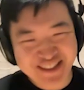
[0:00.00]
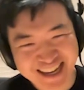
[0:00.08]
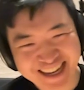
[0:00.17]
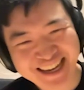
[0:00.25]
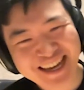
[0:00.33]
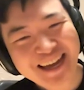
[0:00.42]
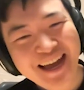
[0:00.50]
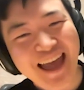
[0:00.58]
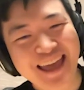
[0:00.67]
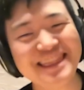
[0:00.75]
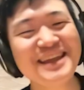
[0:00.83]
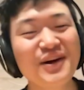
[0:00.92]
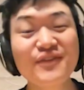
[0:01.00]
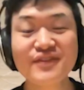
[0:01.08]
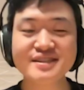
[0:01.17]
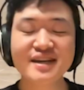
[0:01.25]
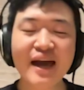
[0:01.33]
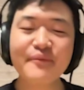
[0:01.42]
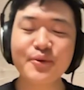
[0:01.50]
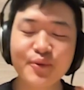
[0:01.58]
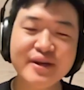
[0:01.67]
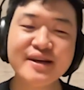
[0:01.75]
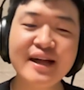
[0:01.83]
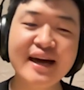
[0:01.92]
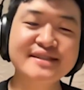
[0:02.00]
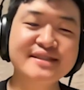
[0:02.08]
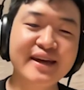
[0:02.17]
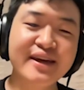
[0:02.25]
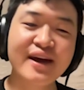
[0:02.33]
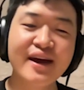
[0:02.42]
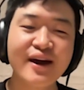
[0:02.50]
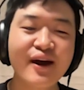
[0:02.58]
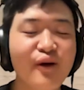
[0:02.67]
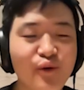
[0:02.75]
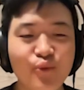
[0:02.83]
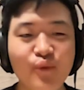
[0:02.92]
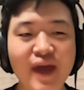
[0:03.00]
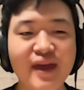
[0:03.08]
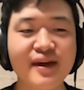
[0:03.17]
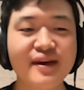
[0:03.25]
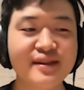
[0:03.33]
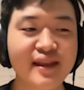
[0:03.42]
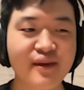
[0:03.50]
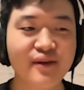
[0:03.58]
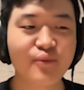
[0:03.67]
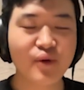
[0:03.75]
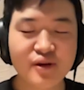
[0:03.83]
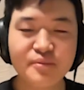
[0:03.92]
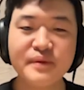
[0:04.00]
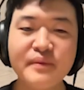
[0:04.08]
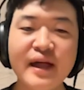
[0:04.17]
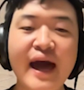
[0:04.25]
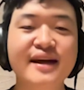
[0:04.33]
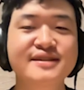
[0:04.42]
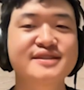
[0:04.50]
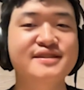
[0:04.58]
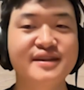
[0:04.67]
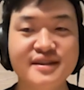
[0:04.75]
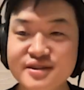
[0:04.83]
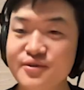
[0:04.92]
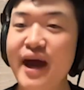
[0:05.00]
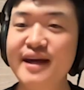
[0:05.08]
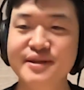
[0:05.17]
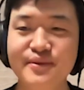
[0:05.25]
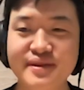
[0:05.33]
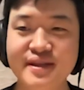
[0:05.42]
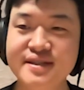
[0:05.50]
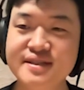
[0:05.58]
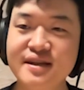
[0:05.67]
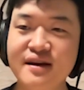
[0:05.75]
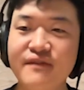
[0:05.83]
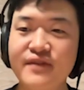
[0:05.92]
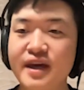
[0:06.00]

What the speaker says: Like, and then over time we realized like, oh, wait, like where are people actually interacting with this stuff?